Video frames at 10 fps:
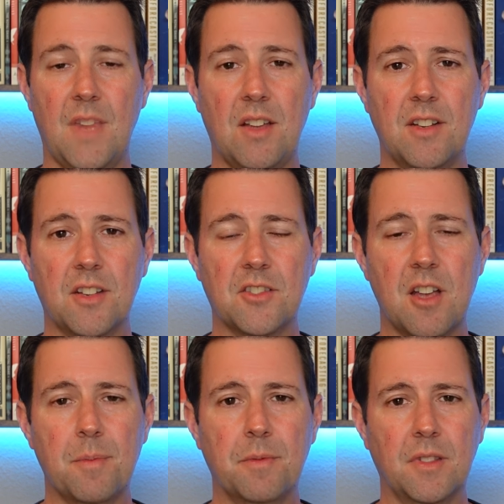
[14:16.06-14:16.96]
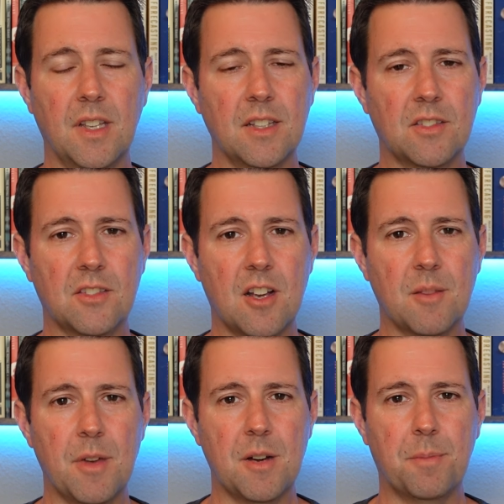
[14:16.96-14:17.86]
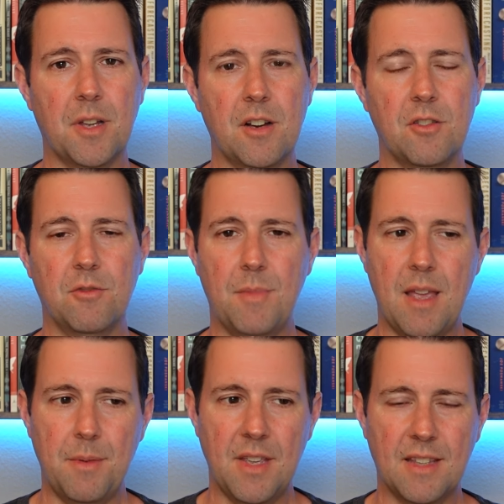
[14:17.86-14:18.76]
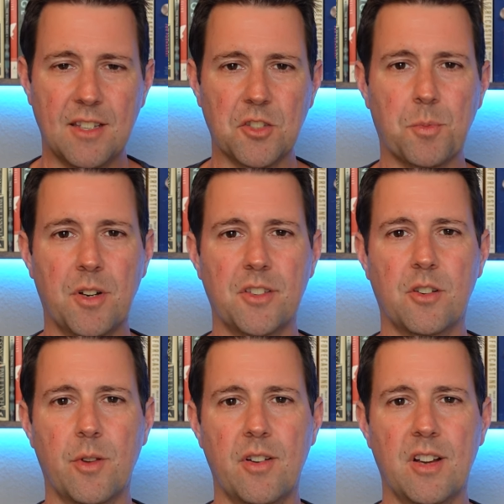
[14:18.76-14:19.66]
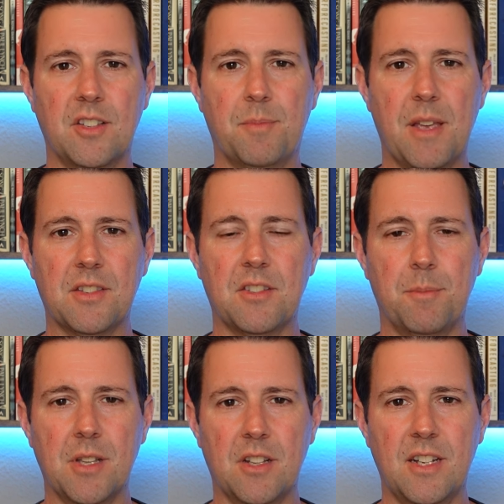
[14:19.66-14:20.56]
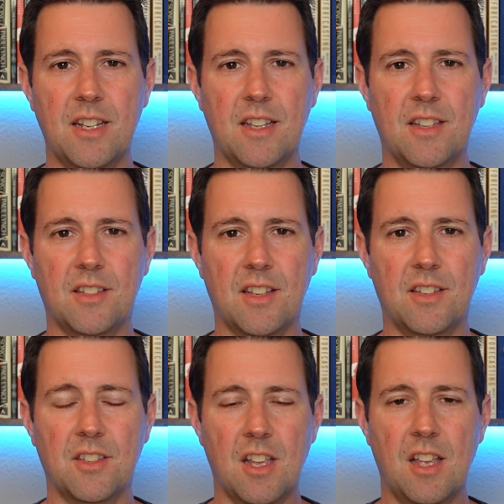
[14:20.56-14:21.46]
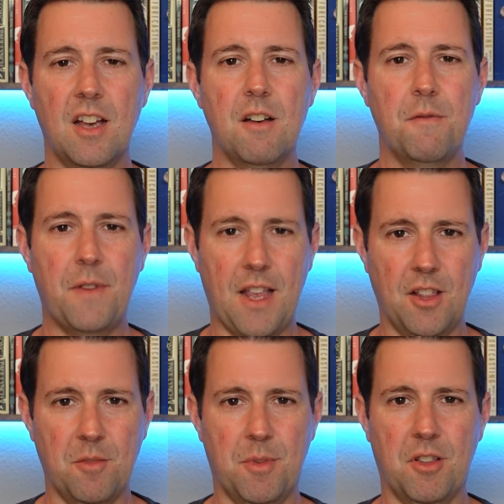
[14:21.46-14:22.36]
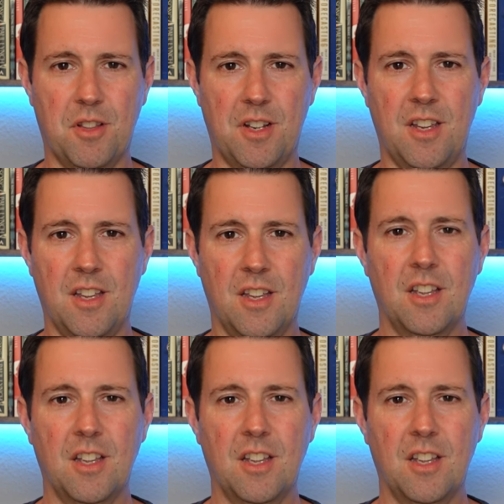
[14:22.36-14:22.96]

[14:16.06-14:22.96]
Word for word: Now, next up, let's talk about a player who maybe at this point in his career, his best ability is his availability,